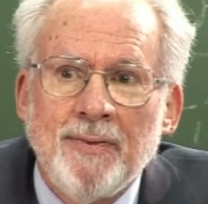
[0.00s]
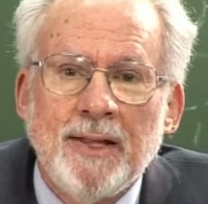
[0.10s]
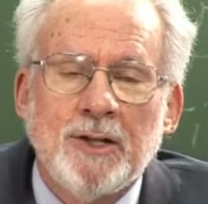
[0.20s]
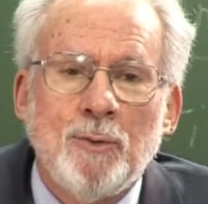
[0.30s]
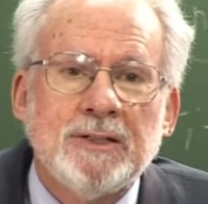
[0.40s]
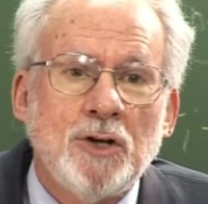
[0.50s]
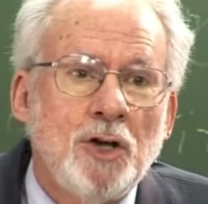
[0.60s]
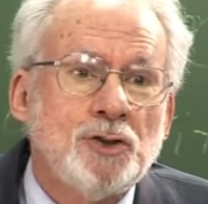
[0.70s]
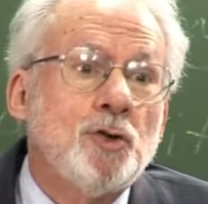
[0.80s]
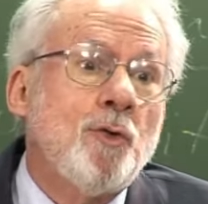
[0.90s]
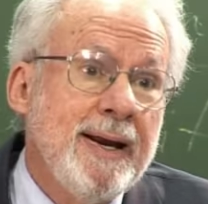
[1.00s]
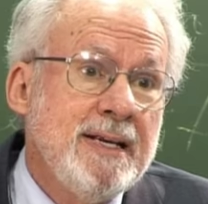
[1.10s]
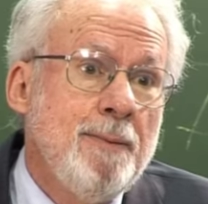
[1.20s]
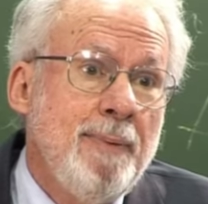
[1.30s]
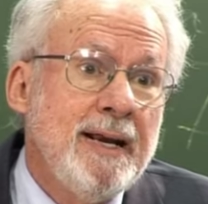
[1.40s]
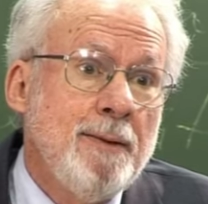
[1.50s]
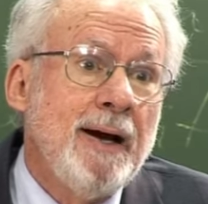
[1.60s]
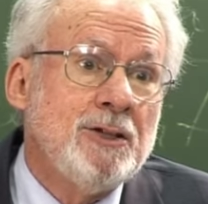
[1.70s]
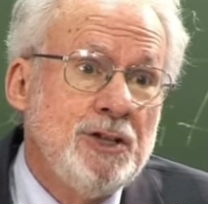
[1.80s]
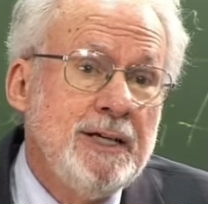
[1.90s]
that there was also great debate
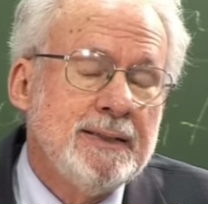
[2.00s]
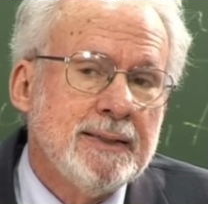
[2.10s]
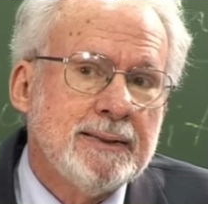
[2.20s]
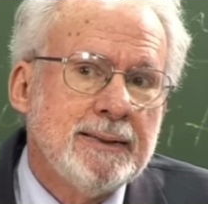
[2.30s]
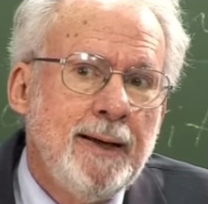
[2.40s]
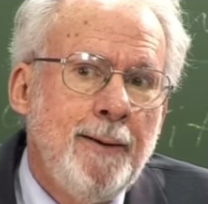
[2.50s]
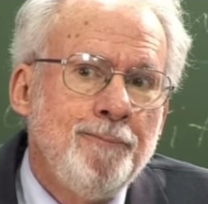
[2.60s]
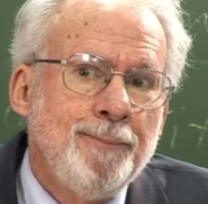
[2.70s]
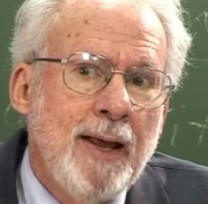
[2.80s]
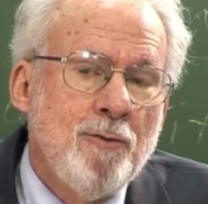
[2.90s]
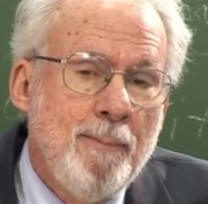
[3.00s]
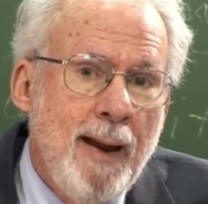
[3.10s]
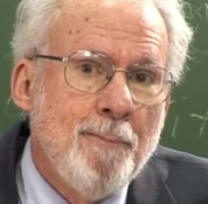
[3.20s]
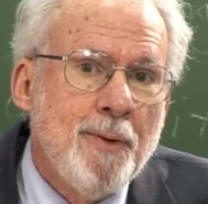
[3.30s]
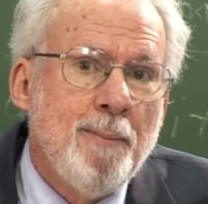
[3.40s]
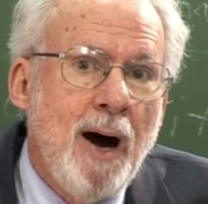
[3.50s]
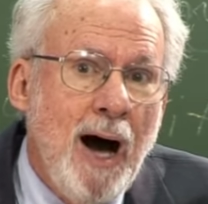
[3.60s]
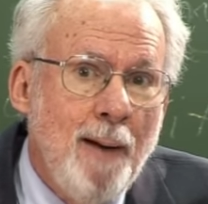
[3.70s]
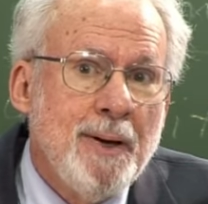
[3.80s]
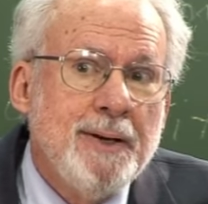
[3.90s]
about Jesus. Remember,
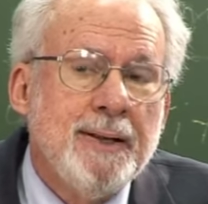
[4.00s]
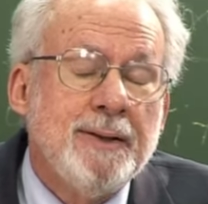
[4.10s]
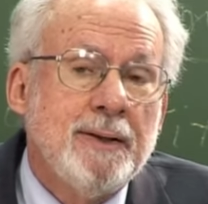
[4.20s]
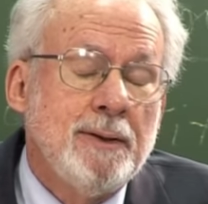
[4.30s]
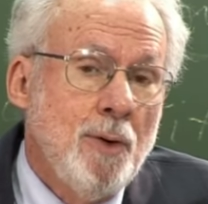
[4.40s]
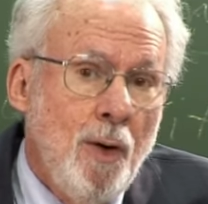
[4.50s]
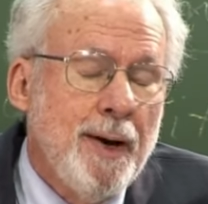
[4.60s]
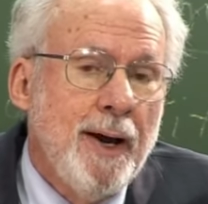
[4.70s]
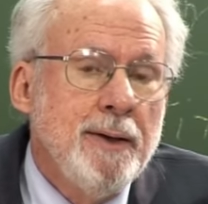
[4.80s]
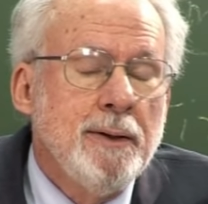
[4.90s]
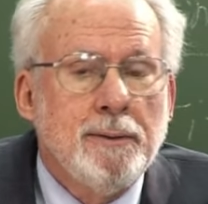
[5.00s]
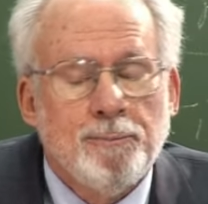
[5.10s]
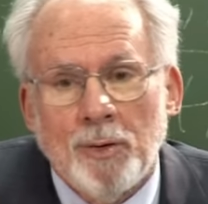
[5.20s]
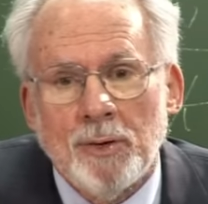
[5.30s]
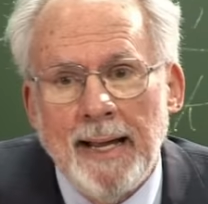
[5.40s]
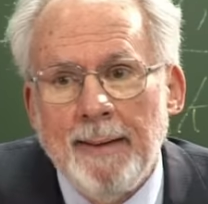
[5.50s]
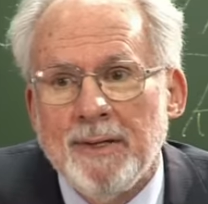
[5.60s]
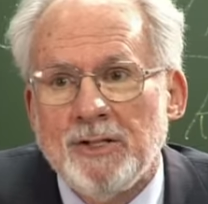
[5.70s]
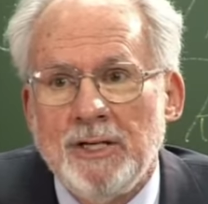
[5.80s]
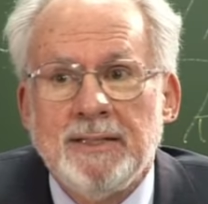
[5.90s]
Muhammad in the Quran
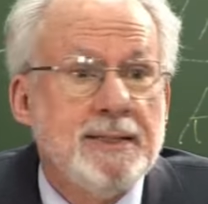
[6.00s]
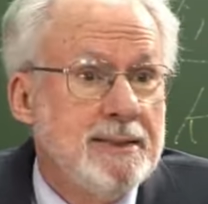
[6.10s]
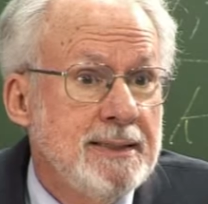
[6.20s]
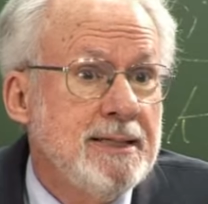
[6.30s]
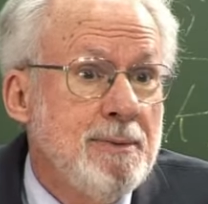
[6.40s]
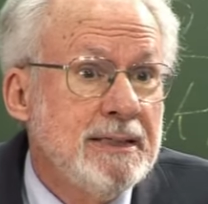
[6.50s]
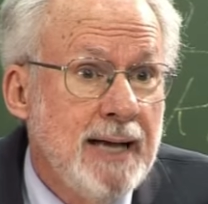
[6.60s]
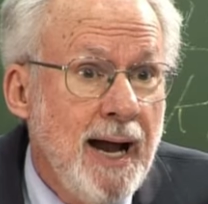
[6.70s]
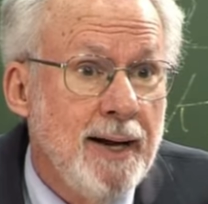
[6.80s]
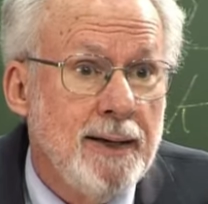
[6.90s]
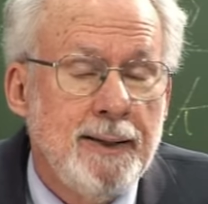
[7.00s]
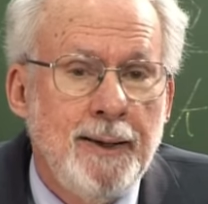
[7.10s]
proclaimed that Jesus is the Messiah.